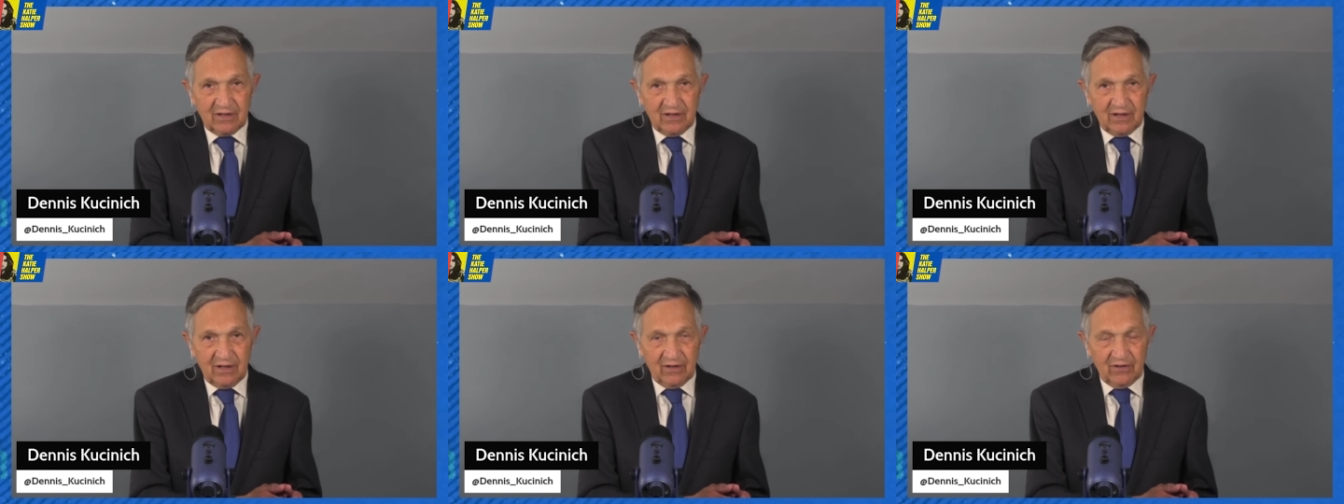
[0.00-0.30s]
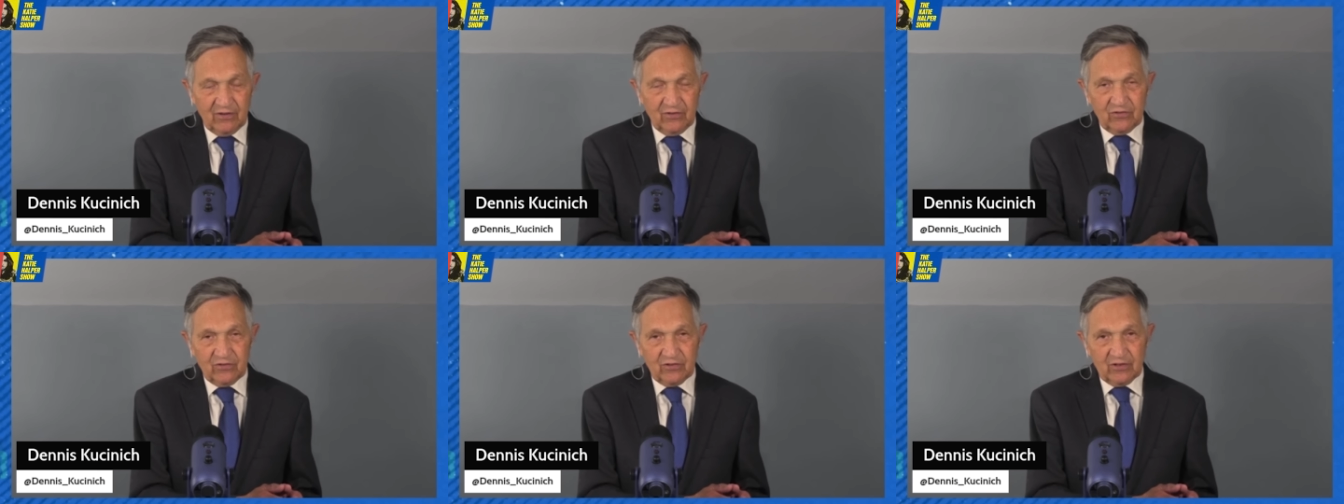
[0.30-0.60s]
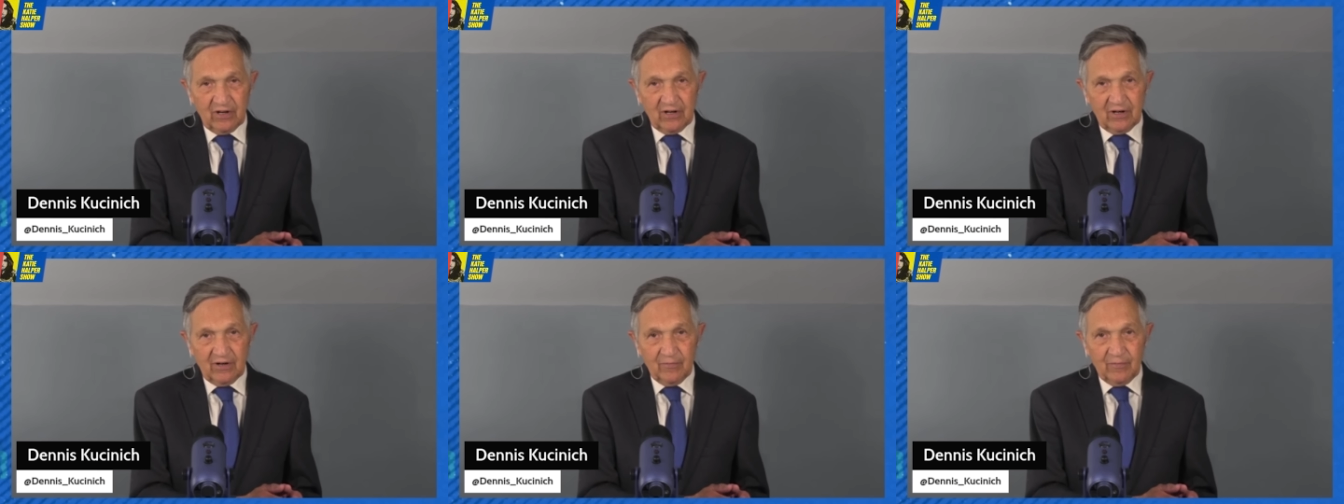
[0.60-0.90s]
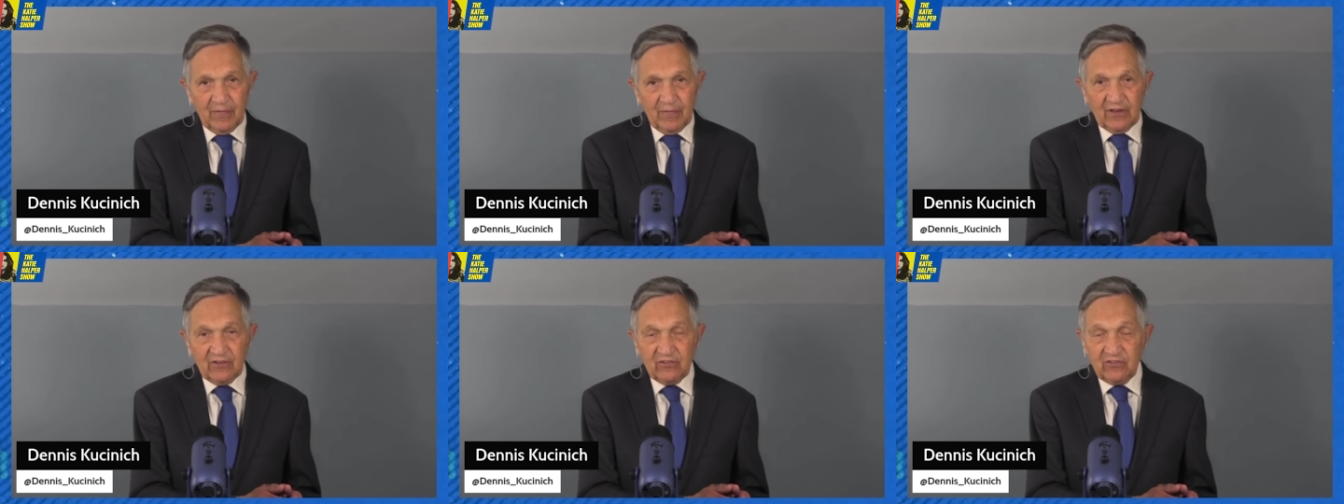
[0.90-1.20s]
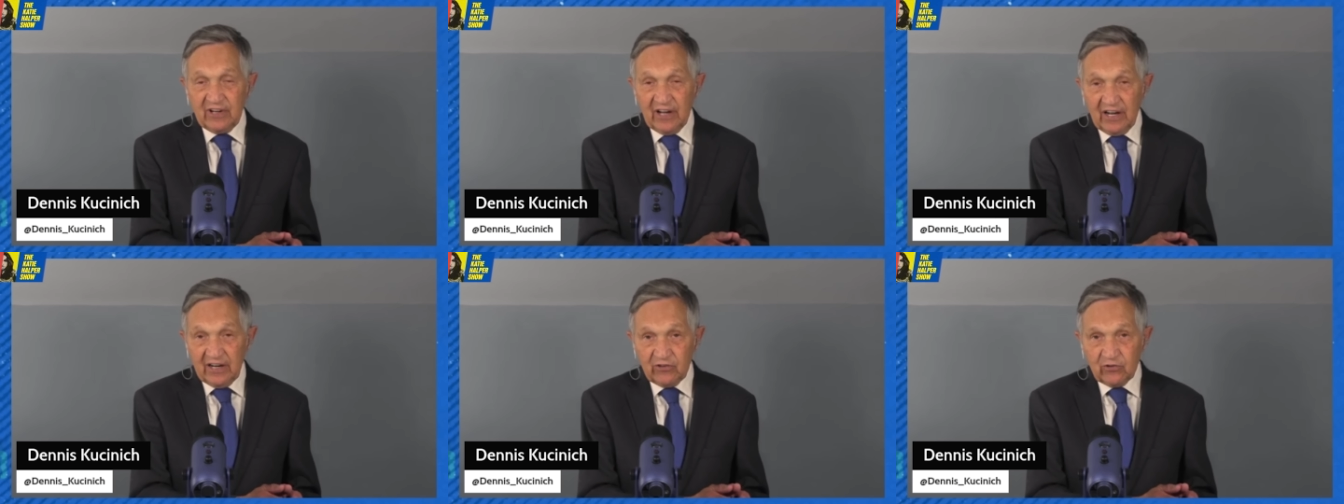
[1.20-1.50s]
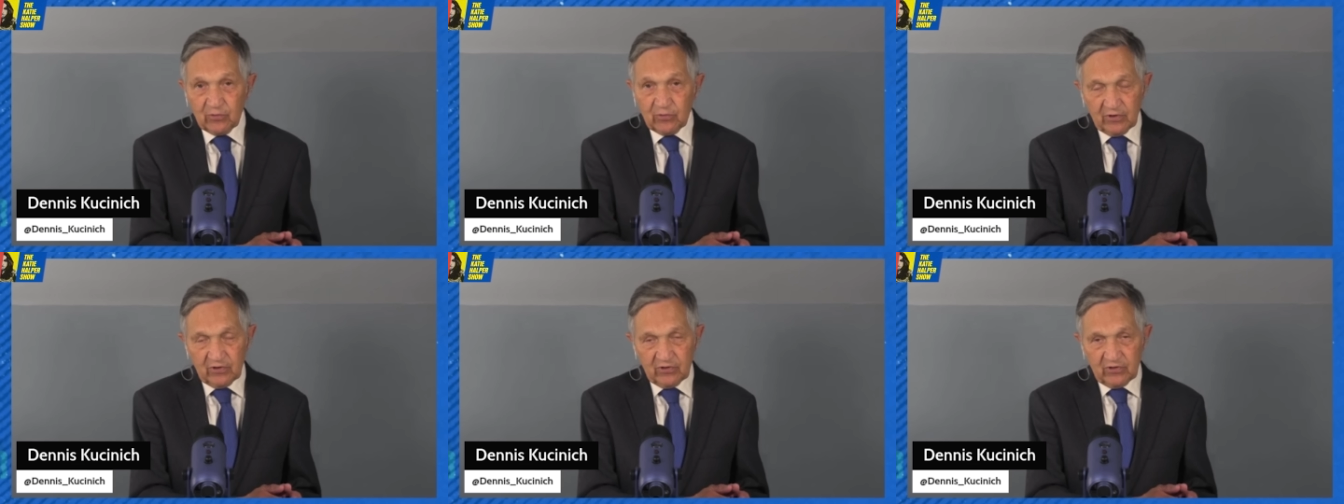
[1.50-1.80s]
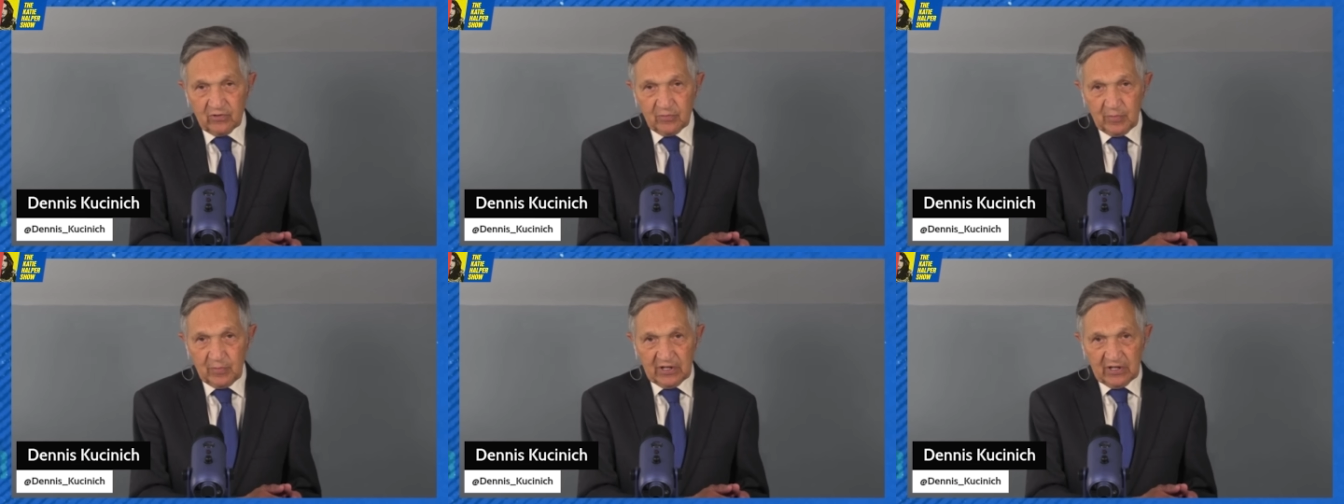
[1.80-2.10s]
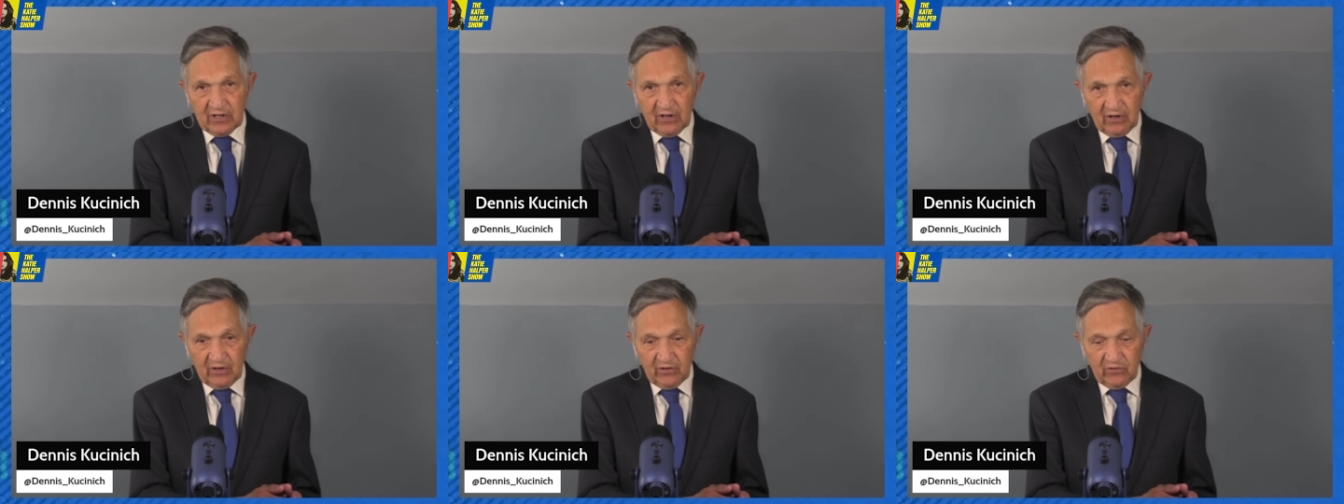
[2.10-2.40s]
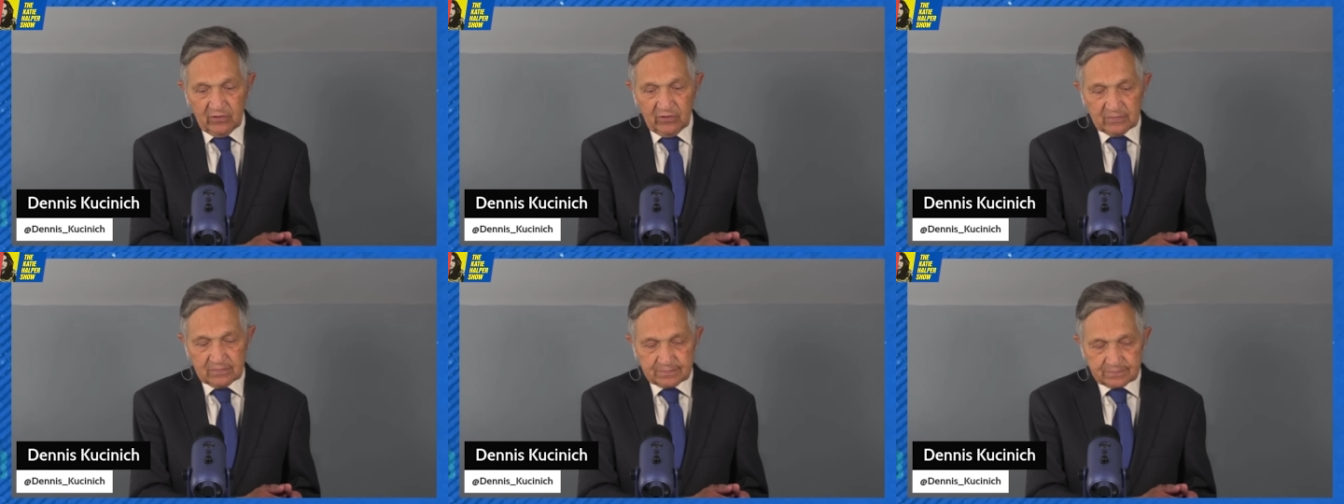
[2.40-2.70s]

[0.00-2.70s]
is dangerous, because